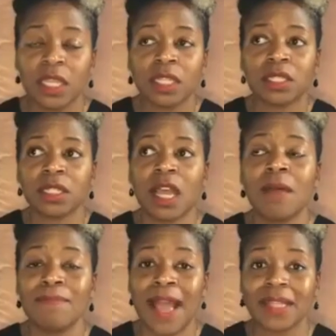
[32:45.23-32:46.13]
To
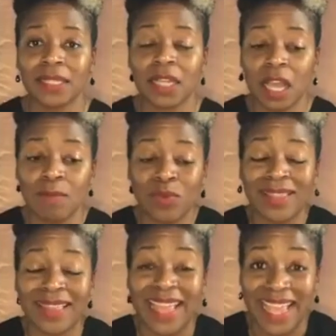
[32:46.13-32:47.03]
come
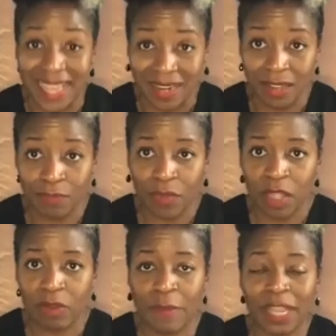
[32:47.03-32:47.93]
within, right?